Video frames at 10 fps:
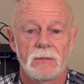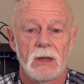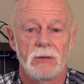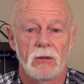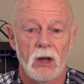
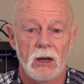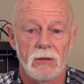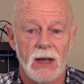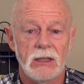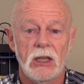If you've got an
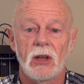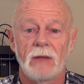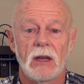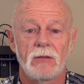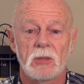Avata, you'll
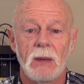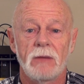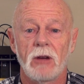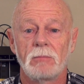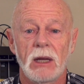have to have a
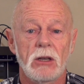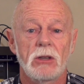smartphone plugged